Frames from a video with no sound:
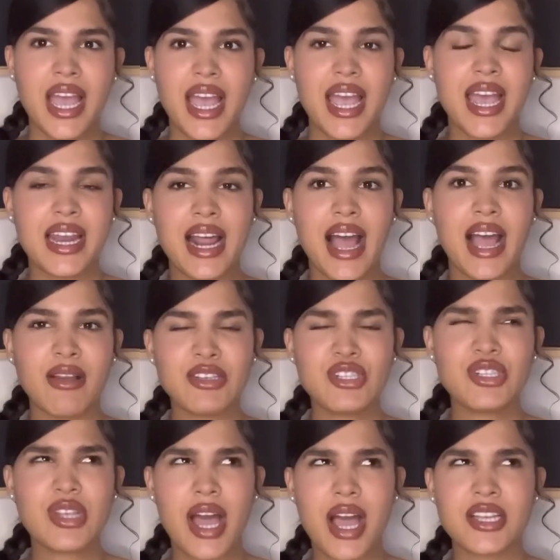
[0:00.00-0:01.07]
And I just,
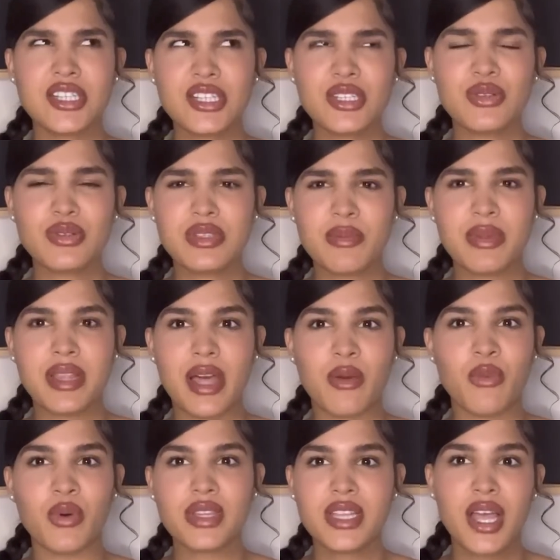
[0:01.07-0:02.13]
I just used to be like,
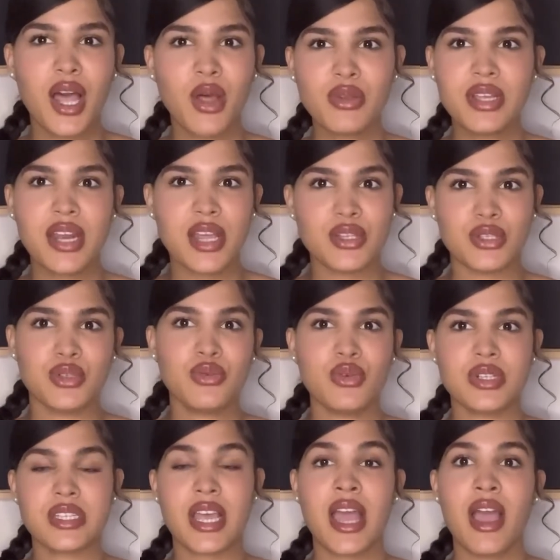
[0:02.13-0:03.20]
what the hell did I do? Or,
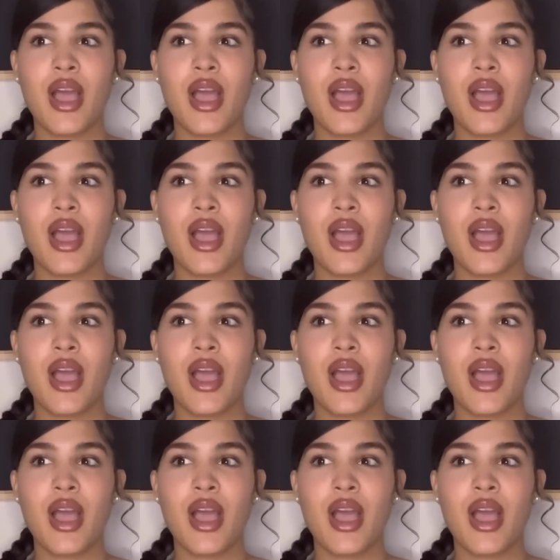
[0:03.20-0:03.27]
say?